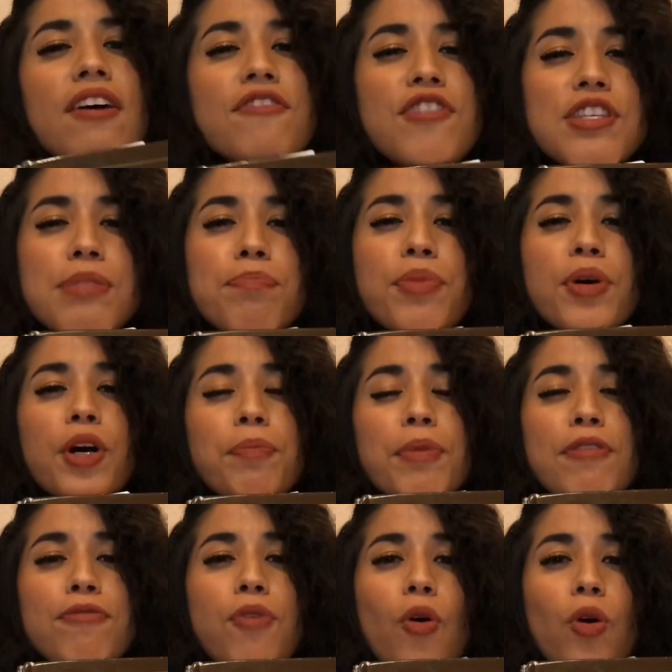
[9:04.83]
of this book
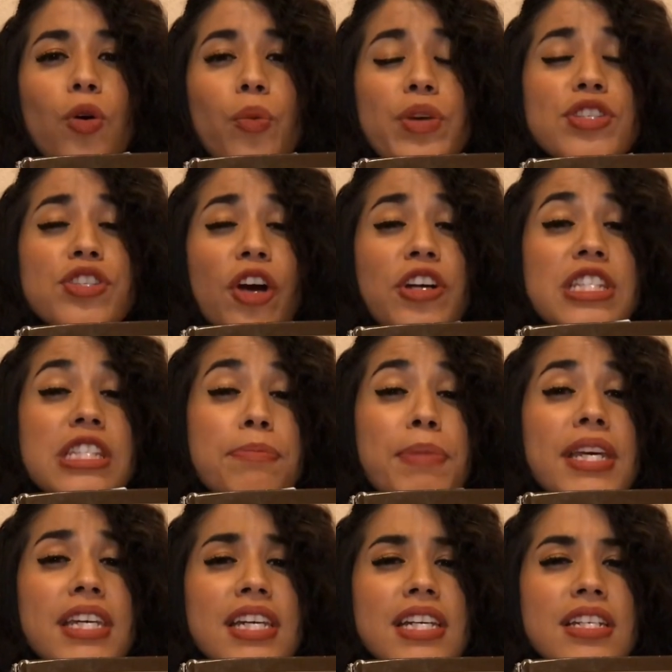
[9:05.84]
before we start
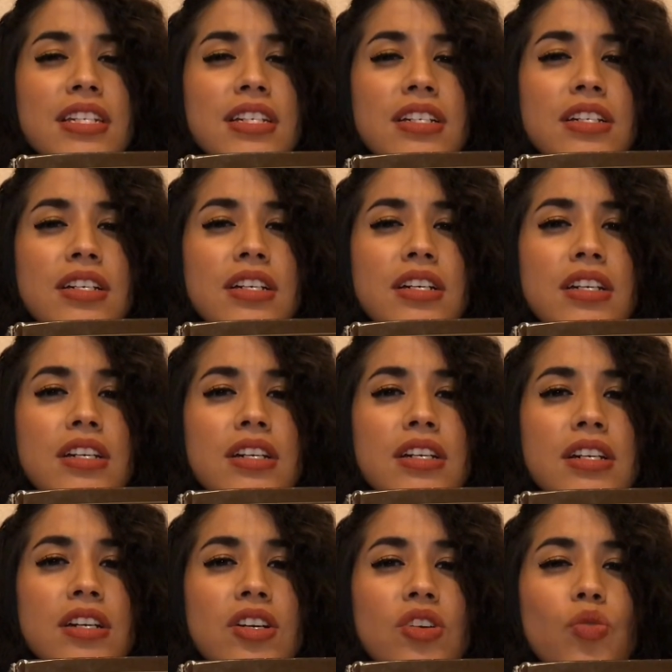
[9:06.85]
speaking.
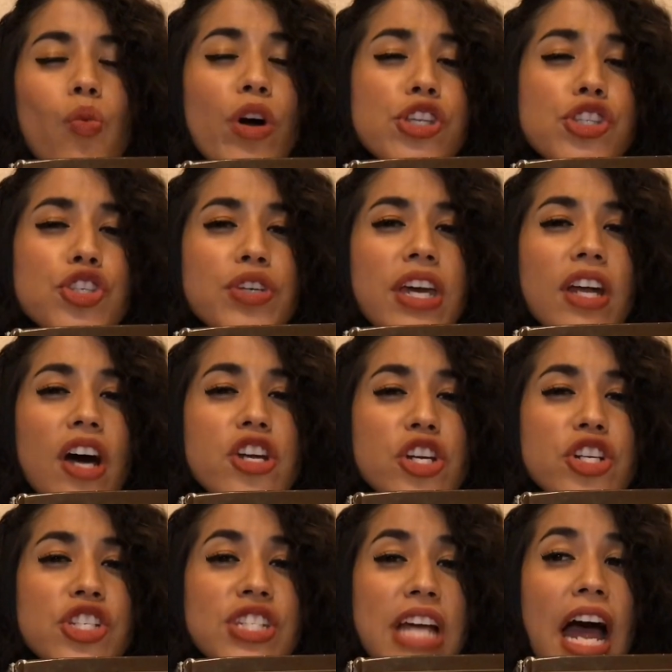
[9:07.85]
Once you get
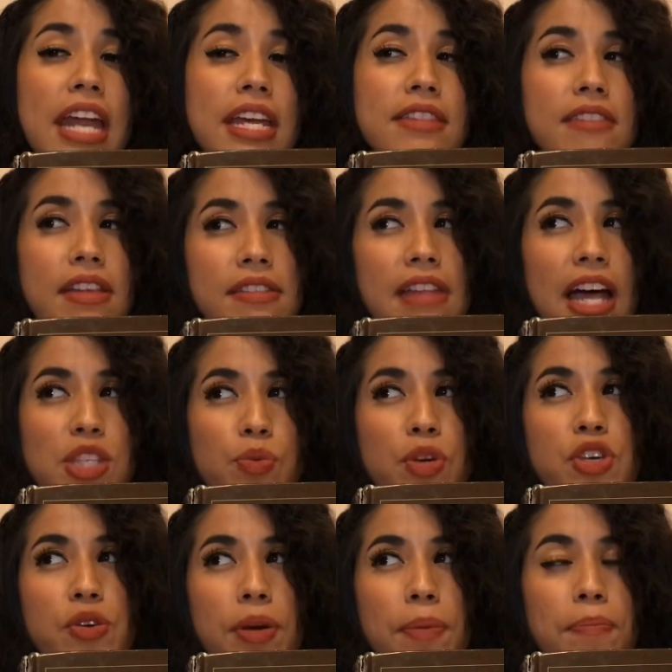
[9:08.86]
understanding, then that's
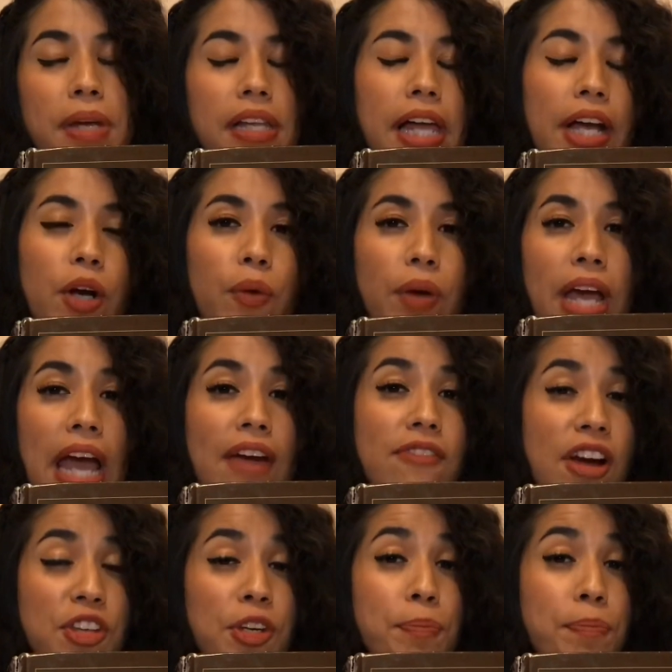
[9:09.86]
when you can be like, okay, I'd
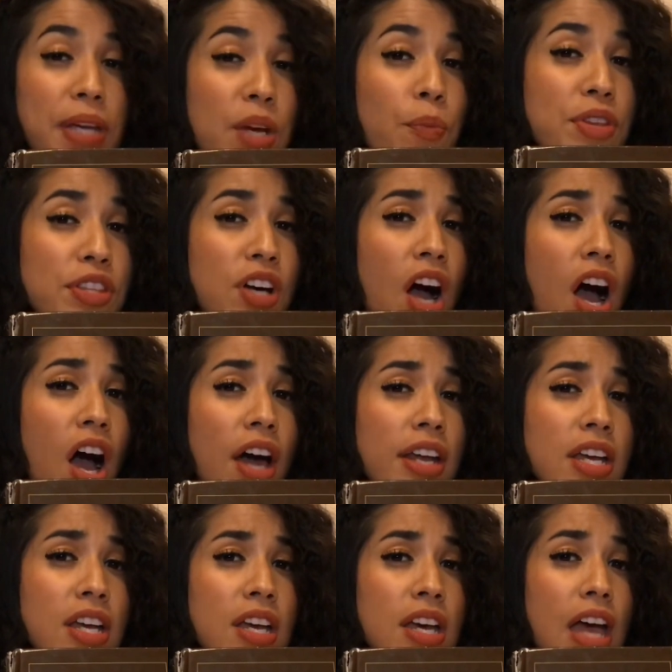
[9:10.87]
rather be with
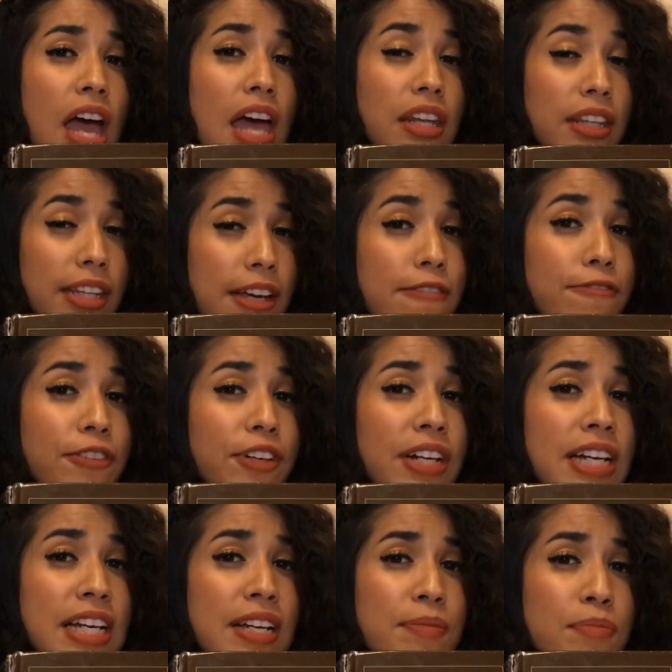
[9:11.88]
God and live for
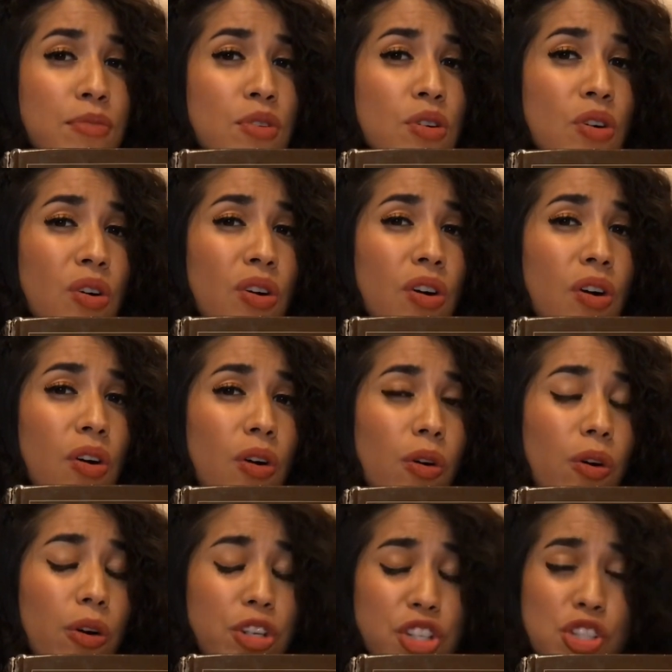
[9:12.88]
Him
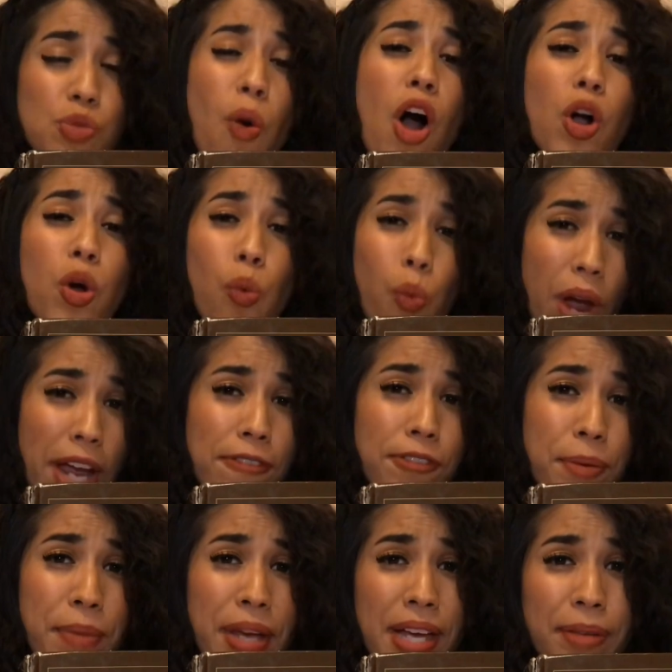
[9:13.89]
or just walk away
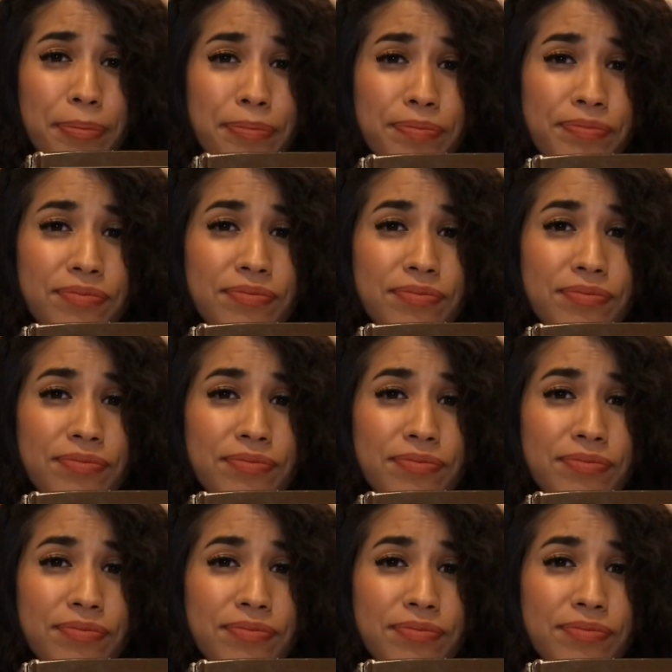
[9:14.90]
from Him.